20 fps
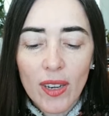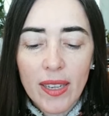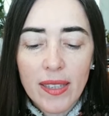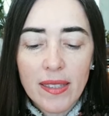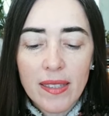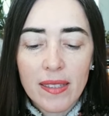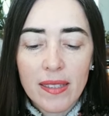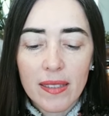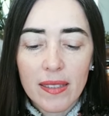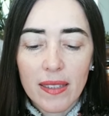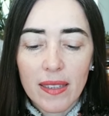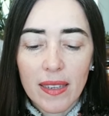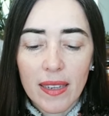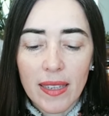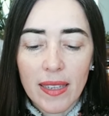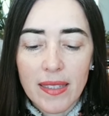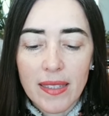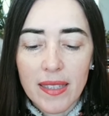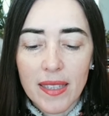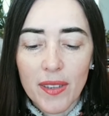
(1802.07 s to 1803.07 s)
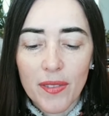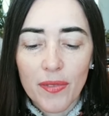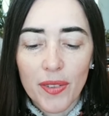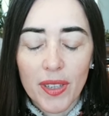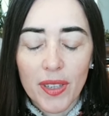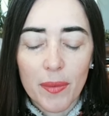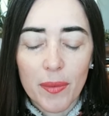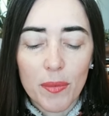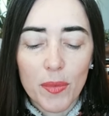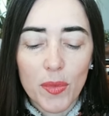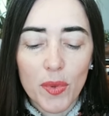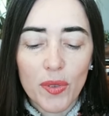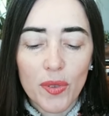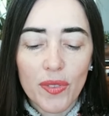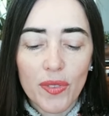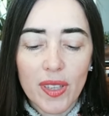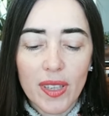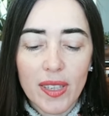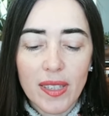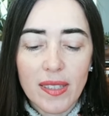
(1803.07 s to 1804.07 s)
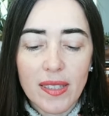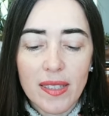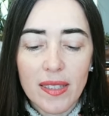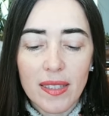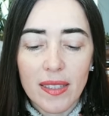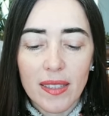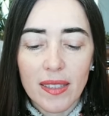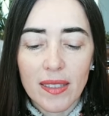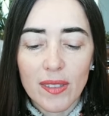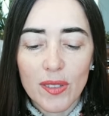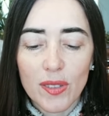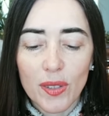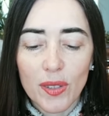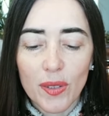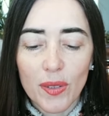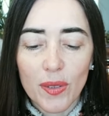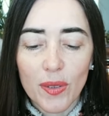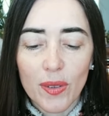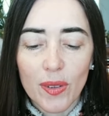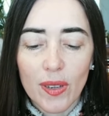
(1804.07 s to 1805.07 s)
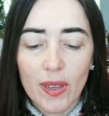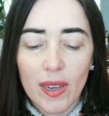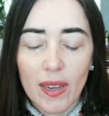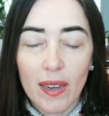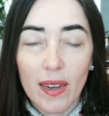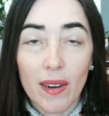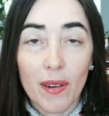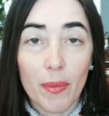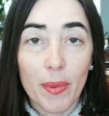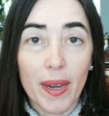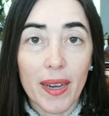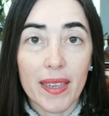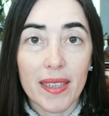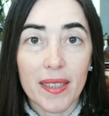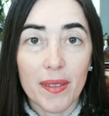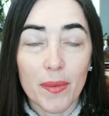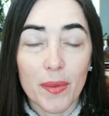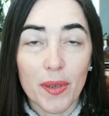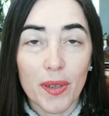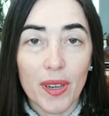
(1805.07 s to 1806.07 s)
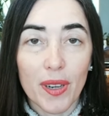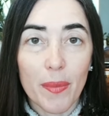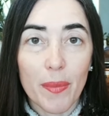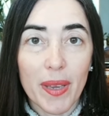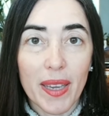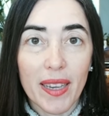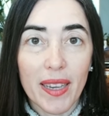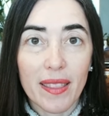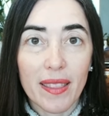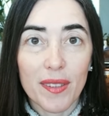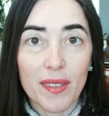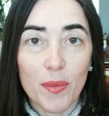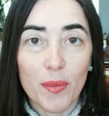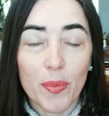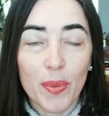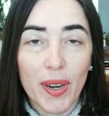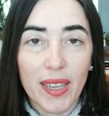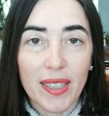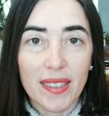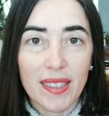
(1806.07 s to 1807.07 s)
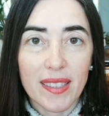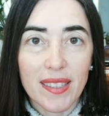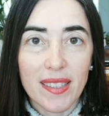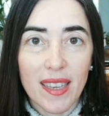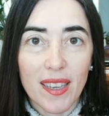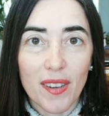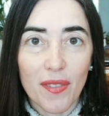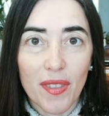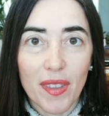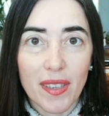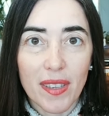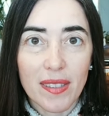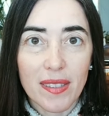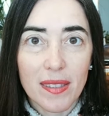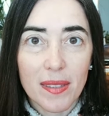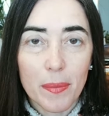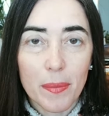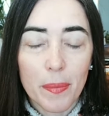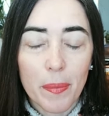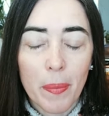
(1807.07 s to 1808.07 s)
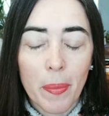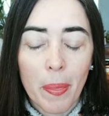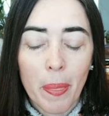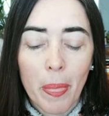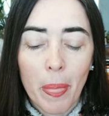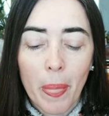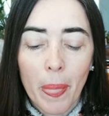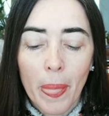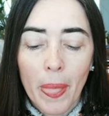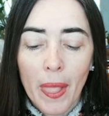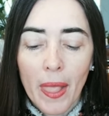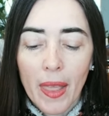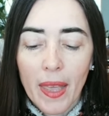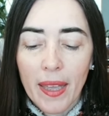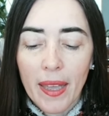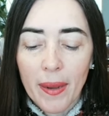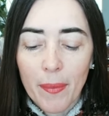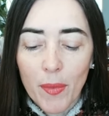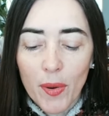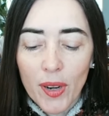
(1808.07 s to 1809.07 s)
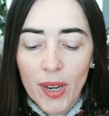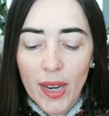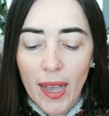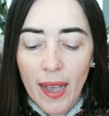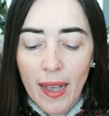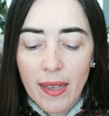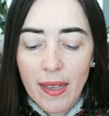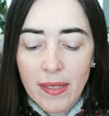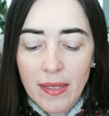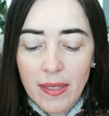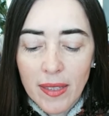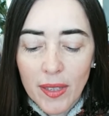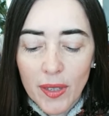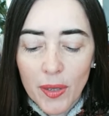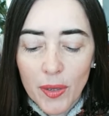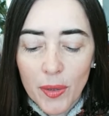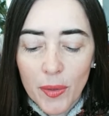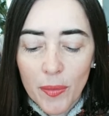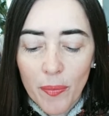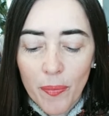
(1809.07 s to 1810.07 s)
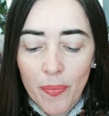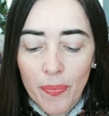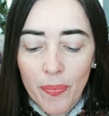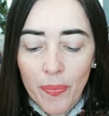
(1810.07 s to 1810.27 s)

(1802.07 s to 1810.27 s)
let's let's see if we can move this into our body. We're gonna make a little practice out of this. And I'm gonna ask you